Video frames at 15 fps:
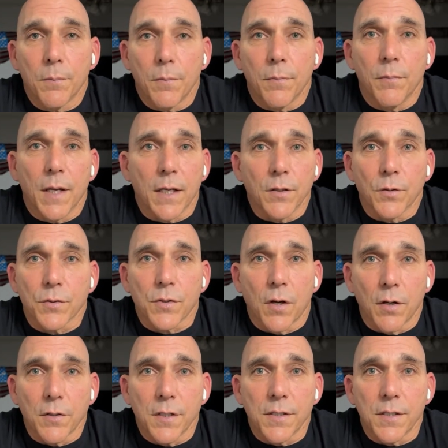Making those
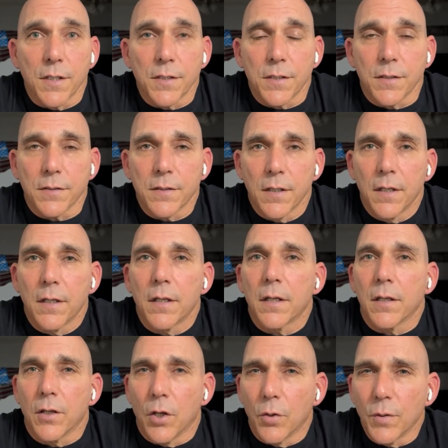hard decisions.
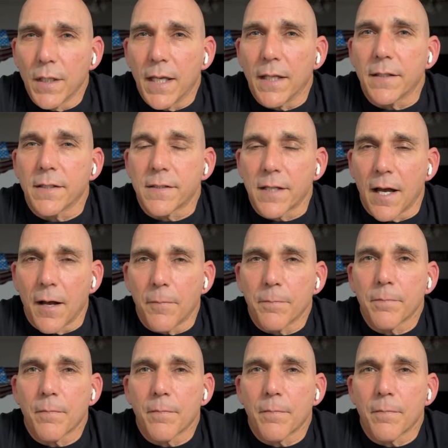Lonely at the top.